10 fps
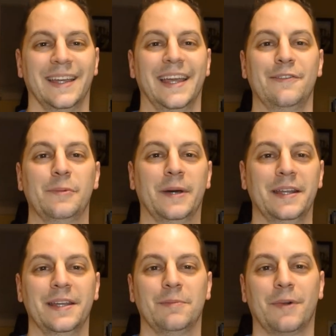Hey
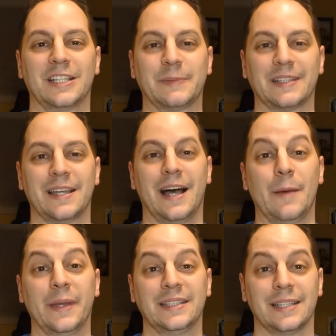everybody, I'm Ryan Expect the
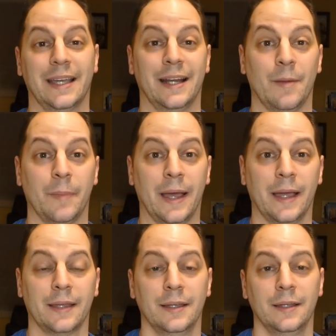Comics, and I'm
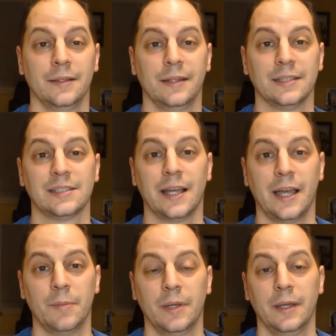back. This
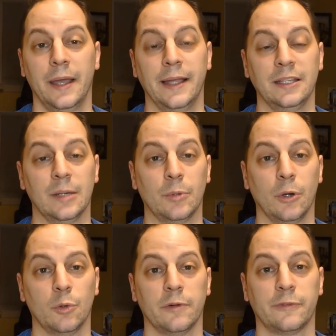time, ended up
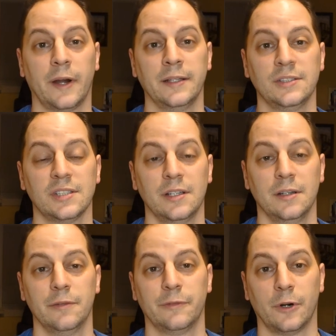going to a friend's
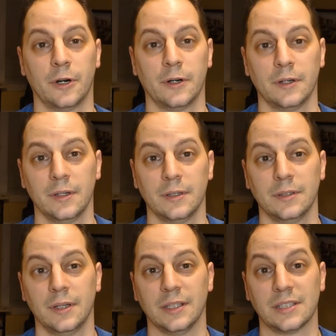for
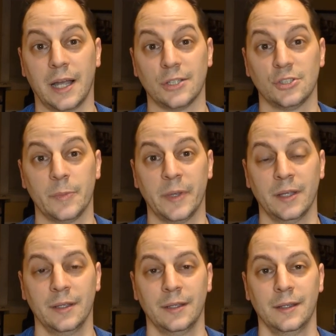a scotch
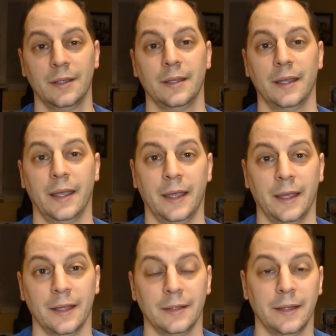sipping,
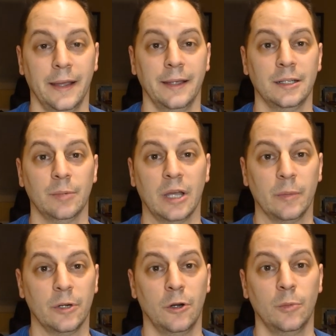and ended up
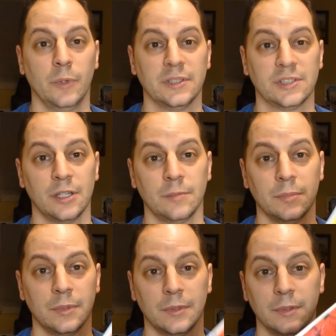coming home with
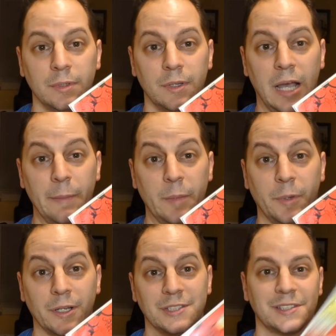some comic
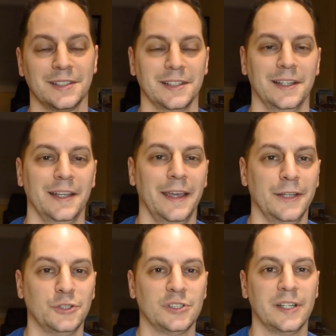books.
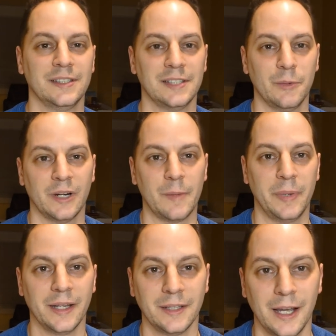Interested in seeing what I
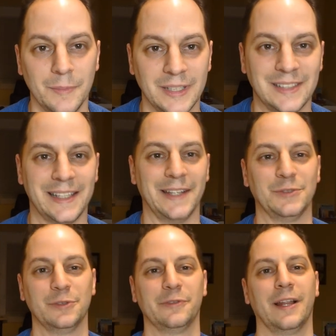picked up? Stay
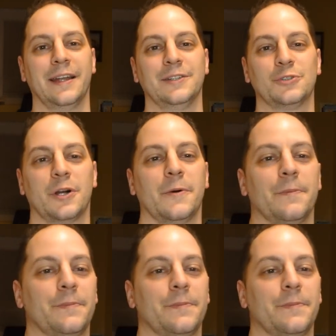tuned for that intro.